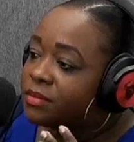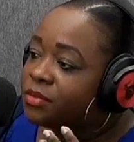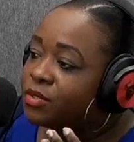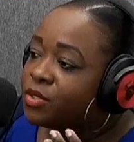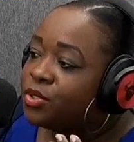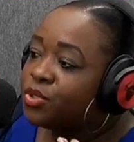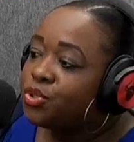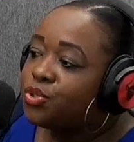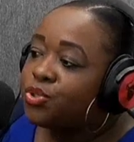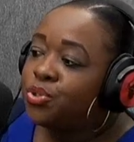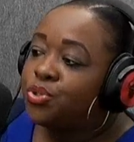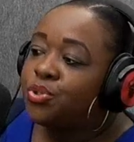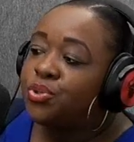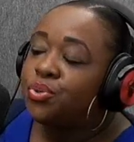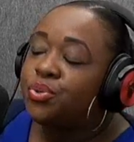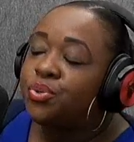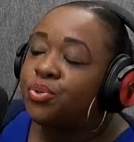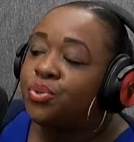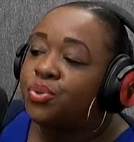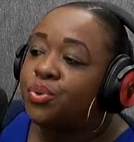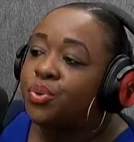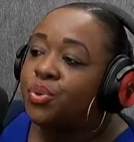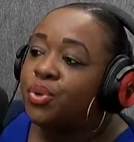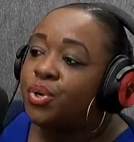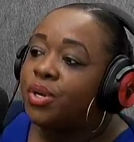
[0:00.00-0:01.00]

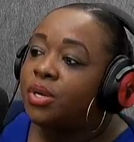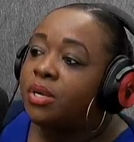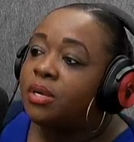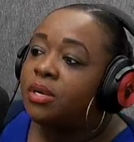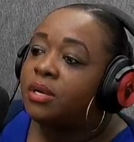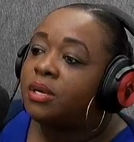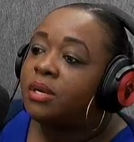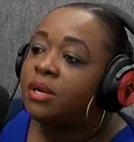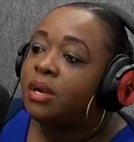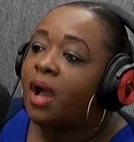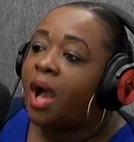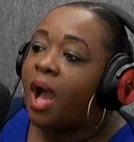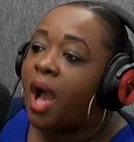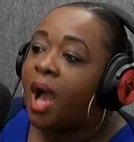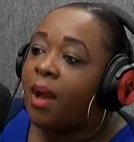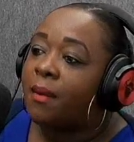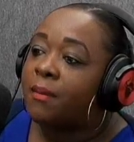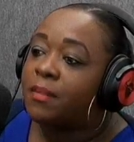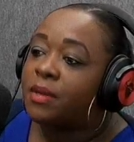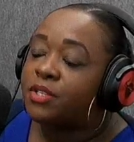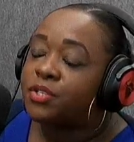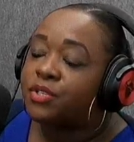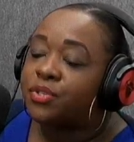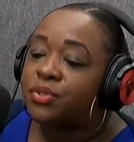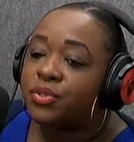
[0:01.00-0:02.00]
to
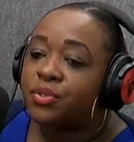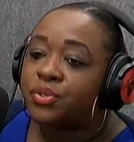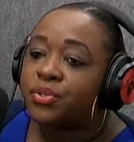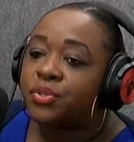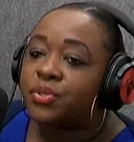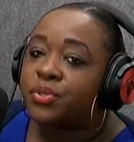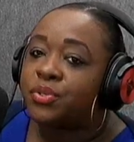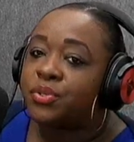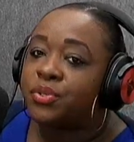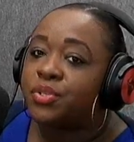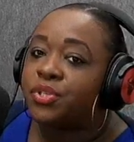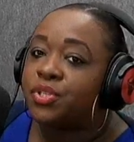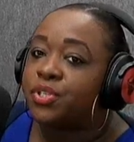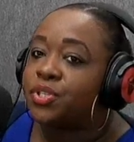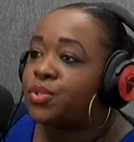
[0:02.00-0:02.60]
the